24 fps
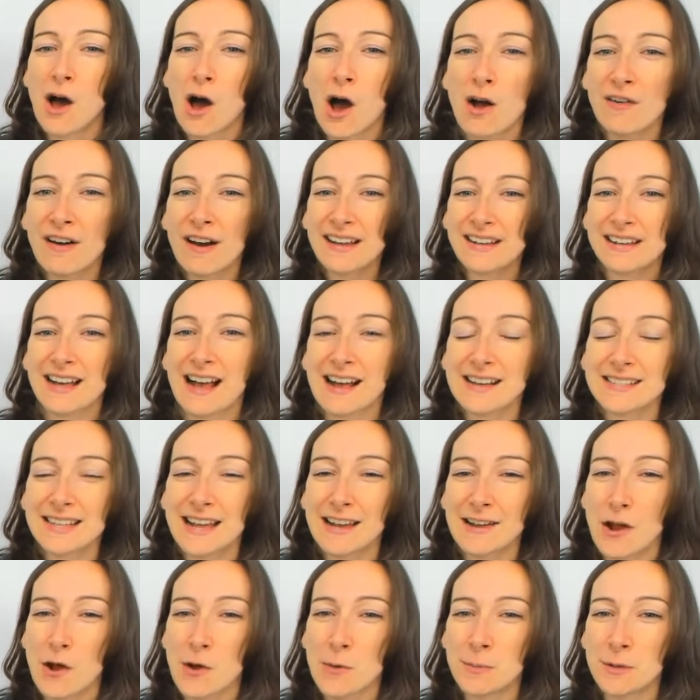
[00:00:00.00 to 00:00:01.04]
Alright guys,
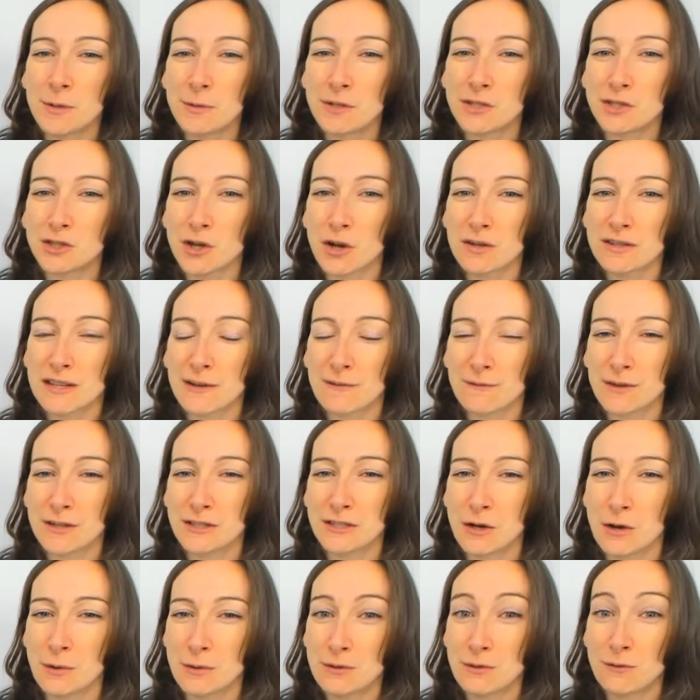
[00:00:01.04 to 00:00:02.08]
I hope you enjoyed that
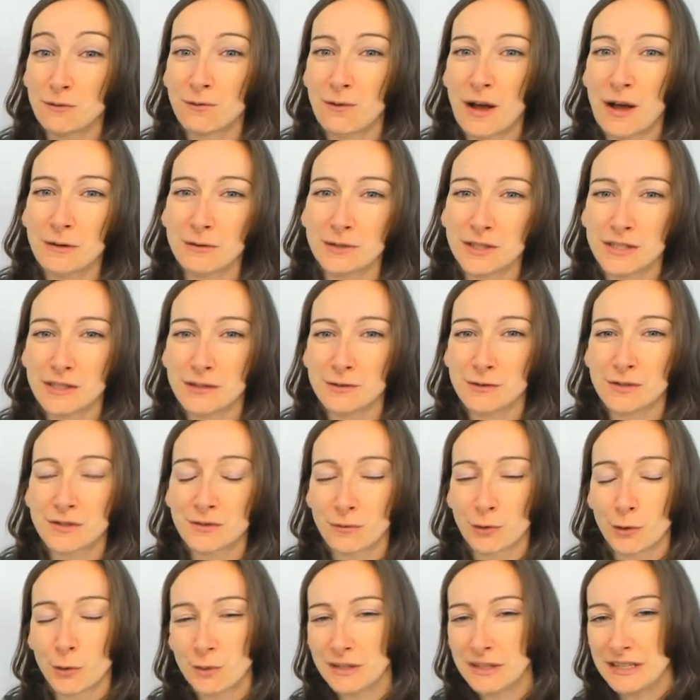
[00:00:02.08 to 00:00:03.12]
video and you found it
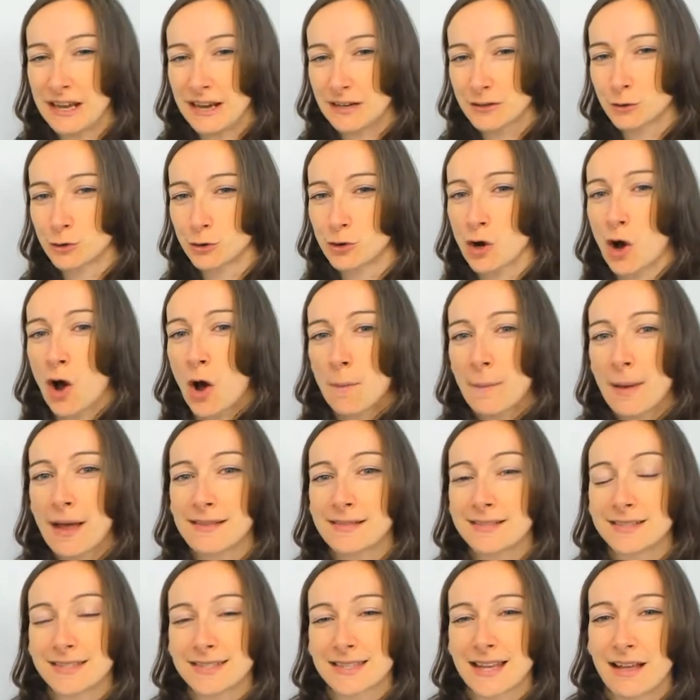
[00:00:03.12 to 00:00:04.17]
useful with the extra
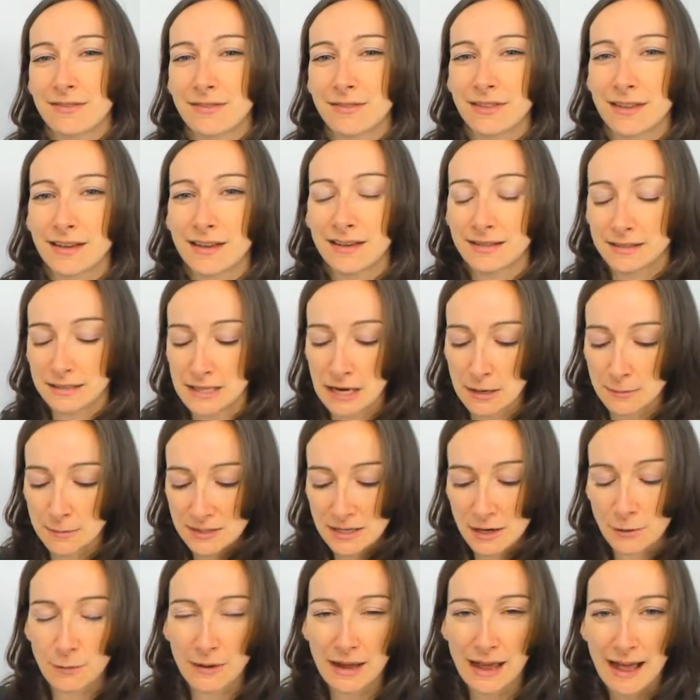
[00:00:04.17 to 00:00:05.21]
comments and the tips
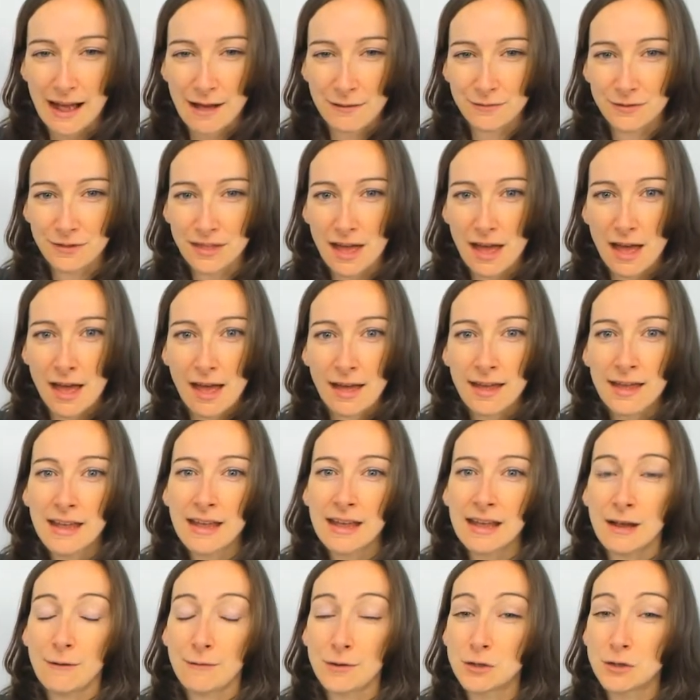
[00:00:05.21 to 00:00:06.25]
that we have there.
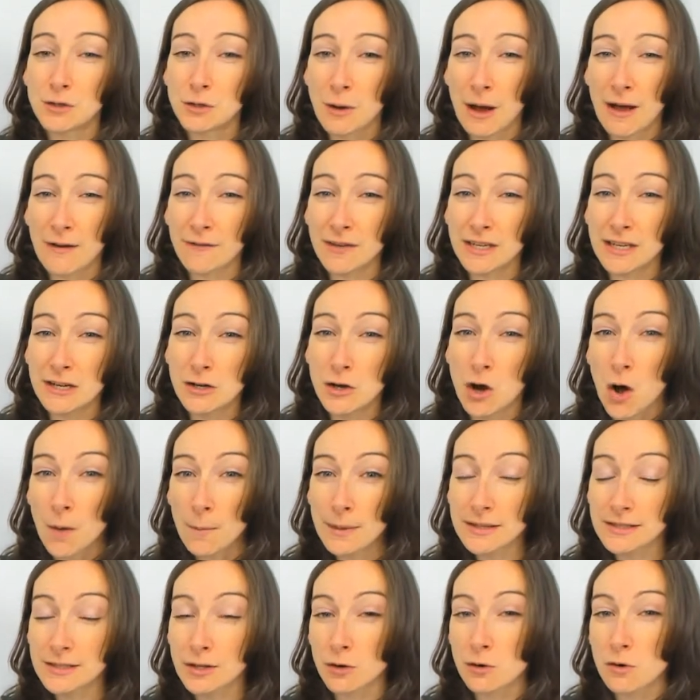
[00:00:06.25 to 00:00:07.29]
If you do have any
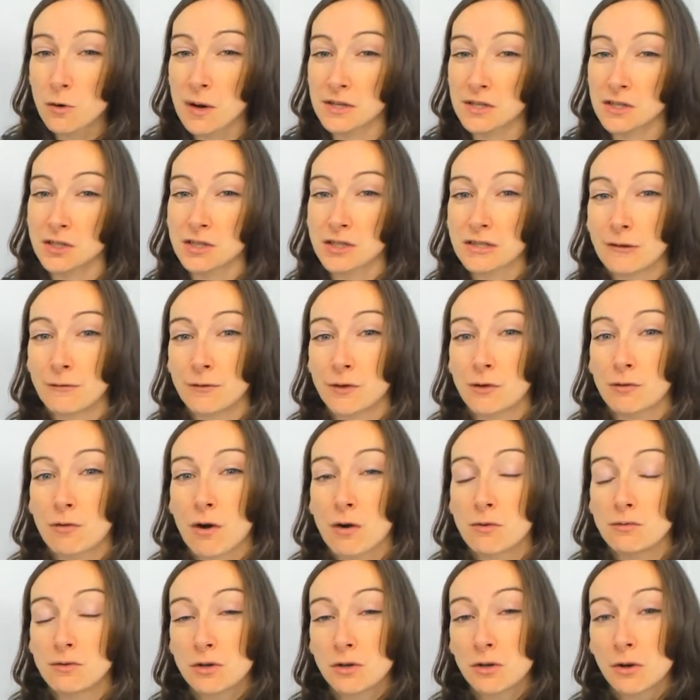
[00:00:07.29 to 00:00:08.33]
comments or questions of your
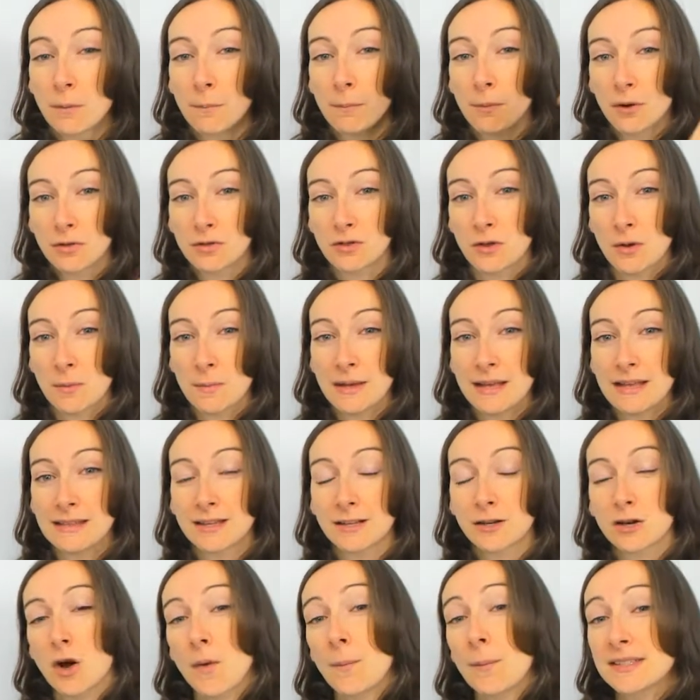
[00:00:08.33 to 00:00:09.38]
own, you can put them in the
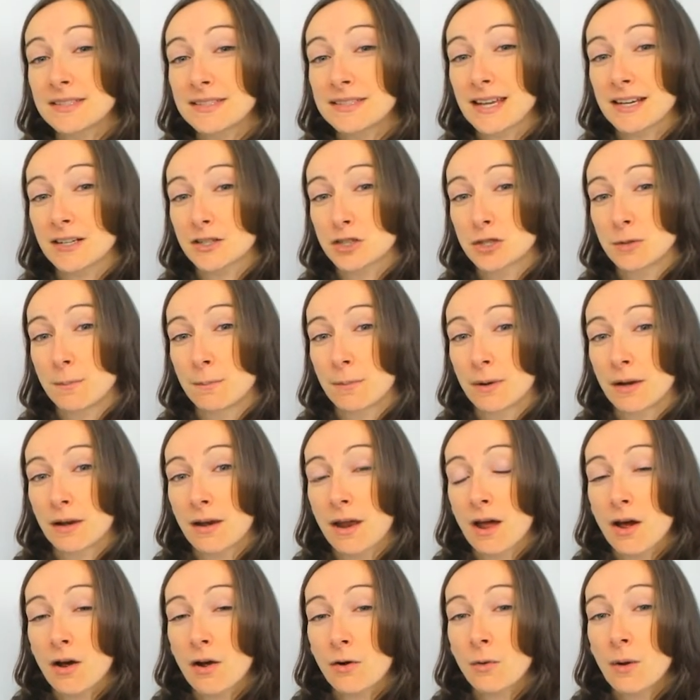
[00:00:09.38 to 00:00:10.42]
comment section
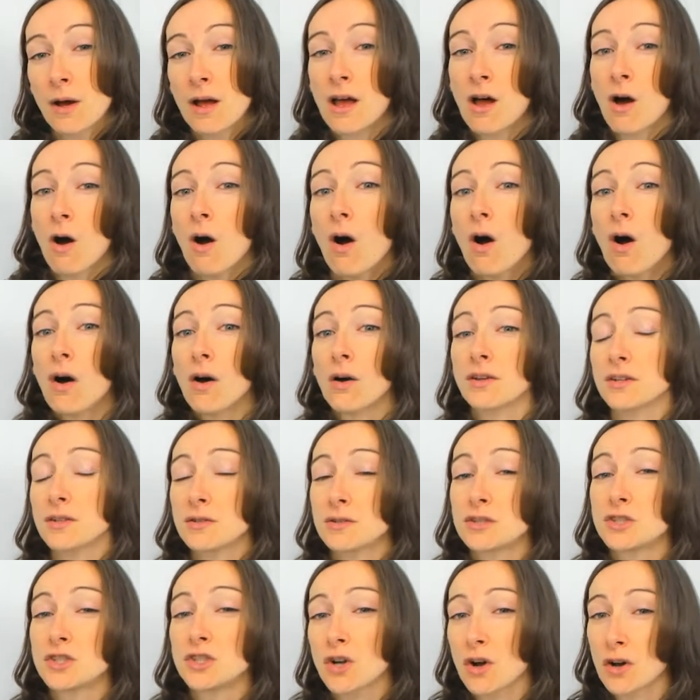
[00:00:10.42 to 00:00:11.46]
below, or you
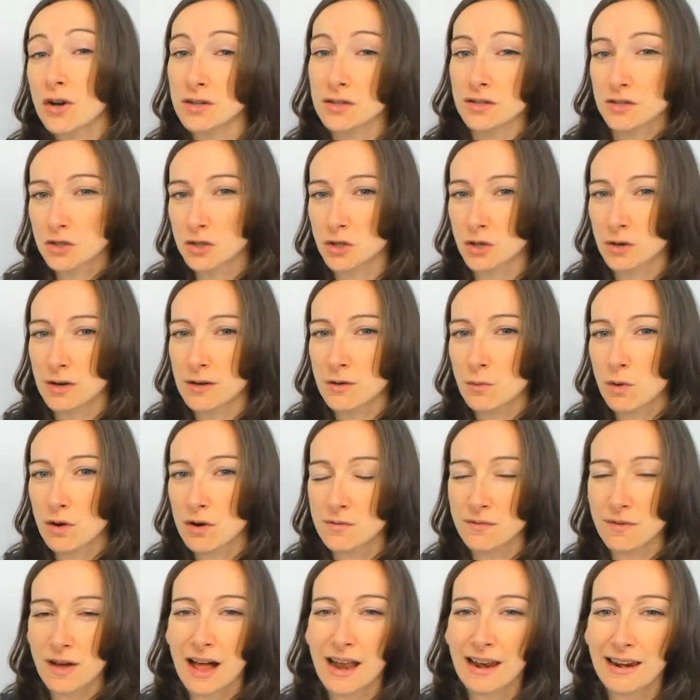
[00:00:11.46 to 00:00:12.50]
can join us during one
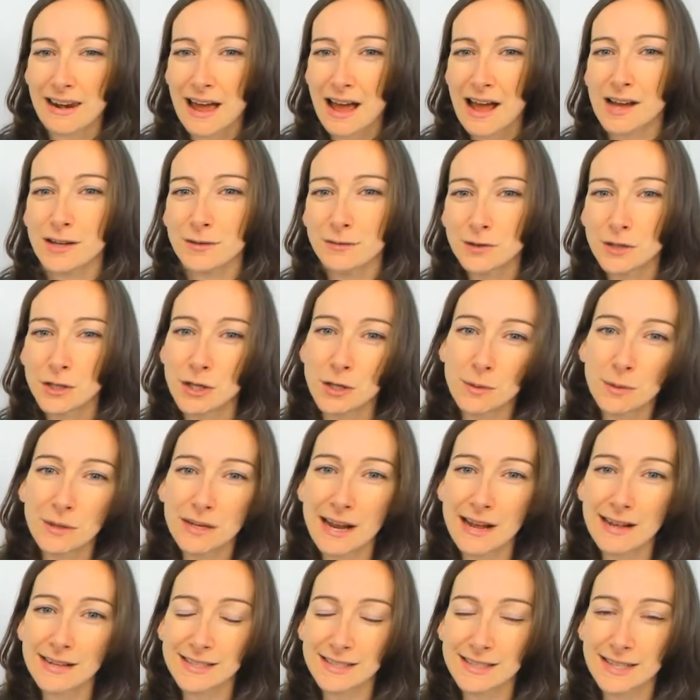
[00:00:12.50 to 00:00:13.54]
of our live
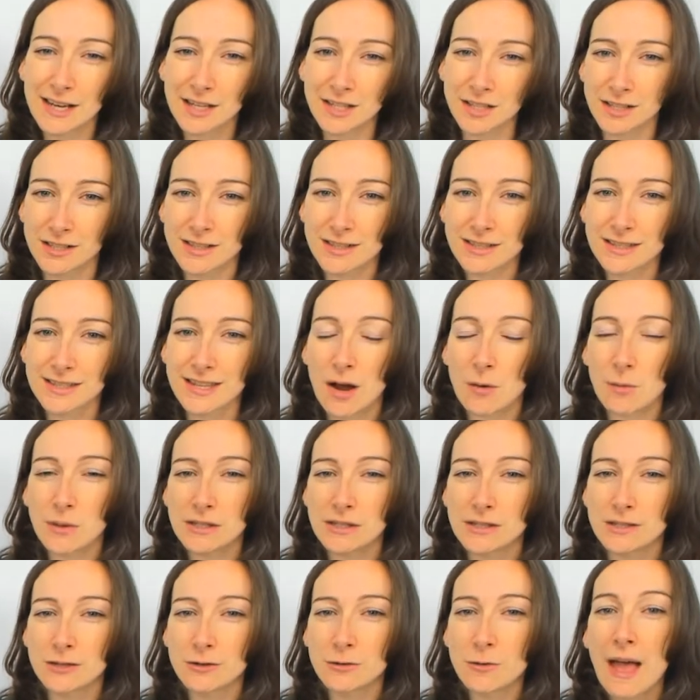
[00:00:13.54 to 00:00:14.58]
Q&A sessions that we
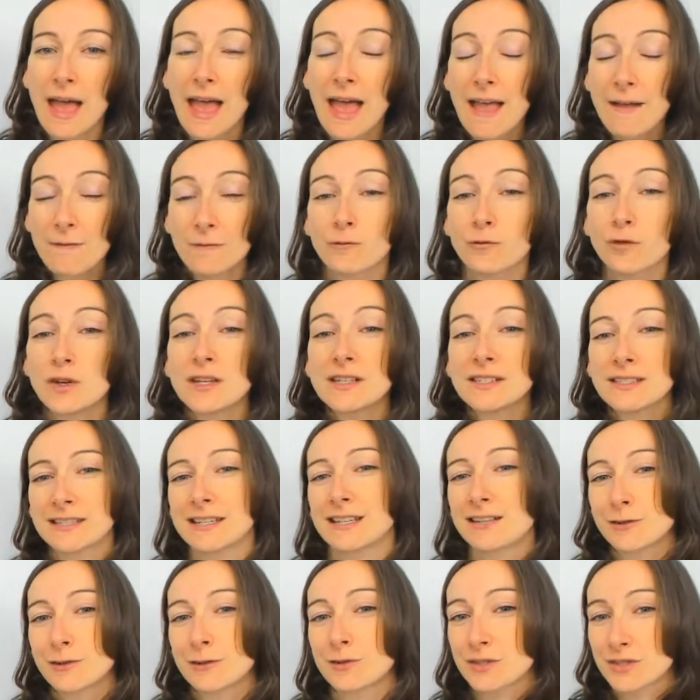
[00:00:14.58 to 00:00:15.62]
do every
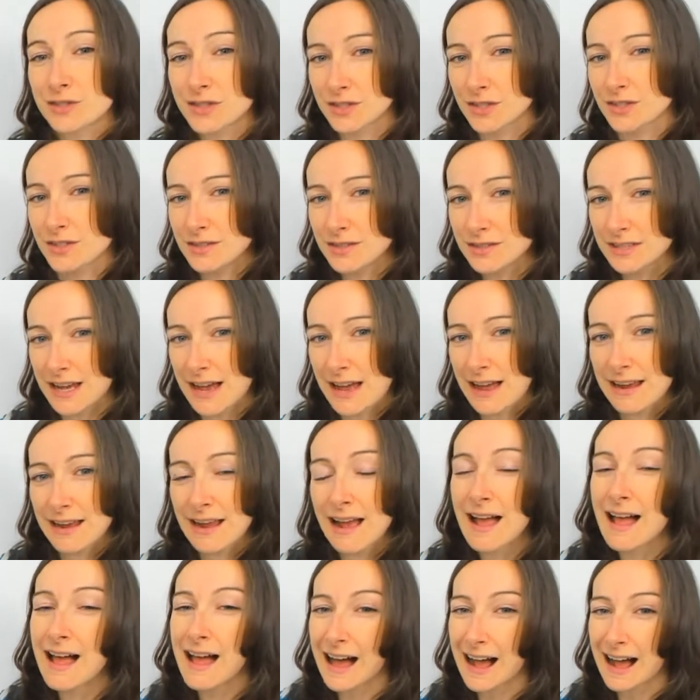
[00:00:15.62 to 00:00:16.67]
single Sunday
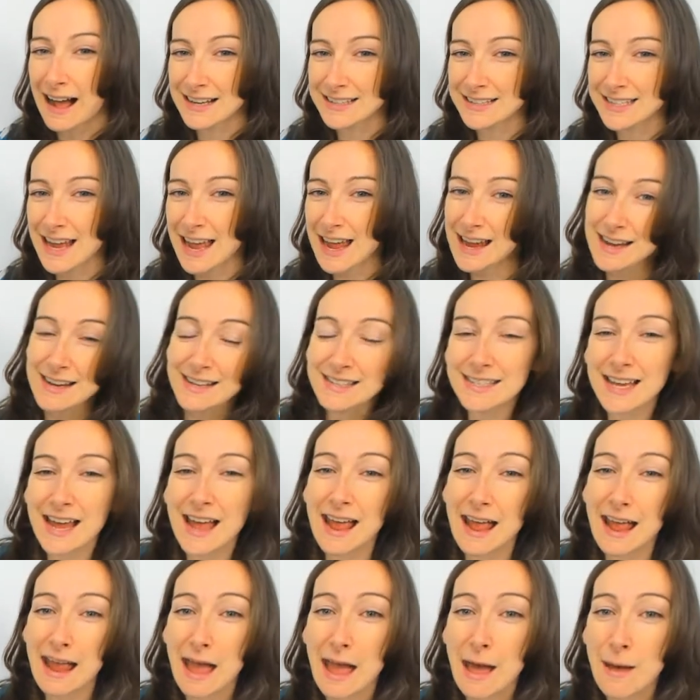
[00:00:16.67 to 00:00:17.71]
at 8
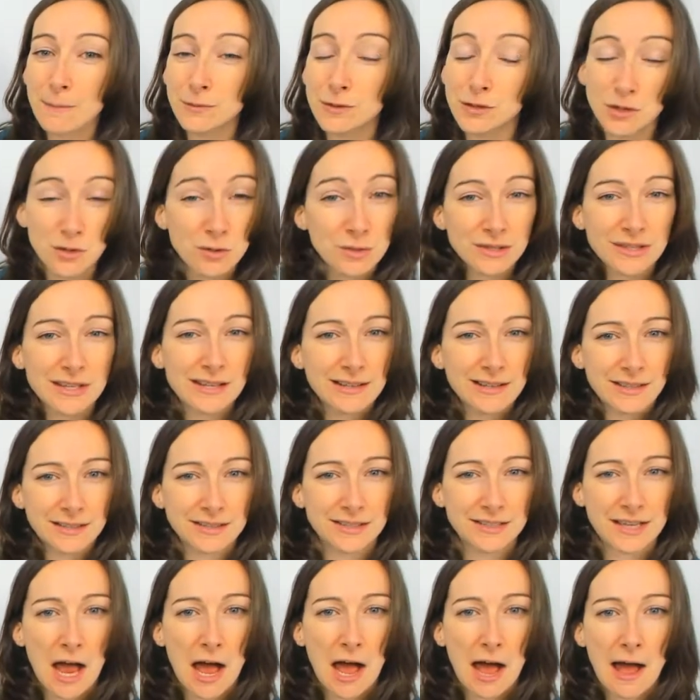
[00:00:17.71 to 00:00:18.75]
AM New
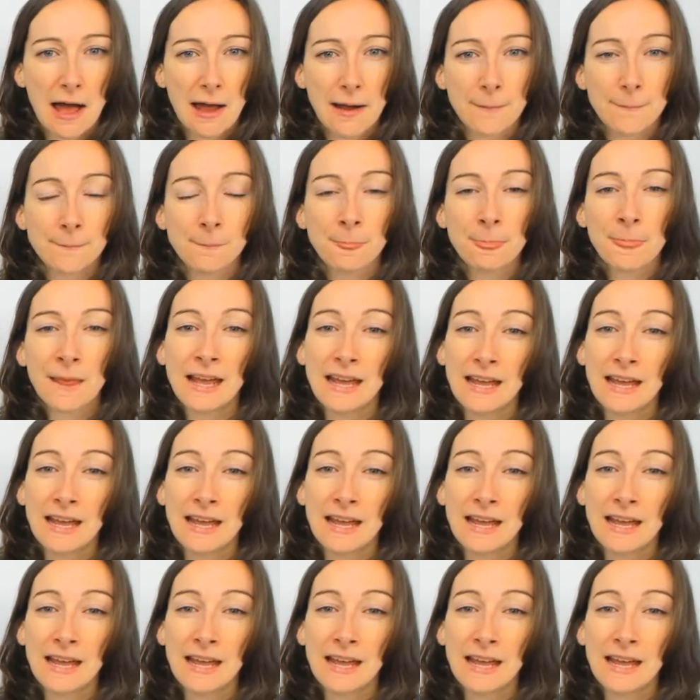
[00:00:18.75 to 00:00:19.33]
Zealand time.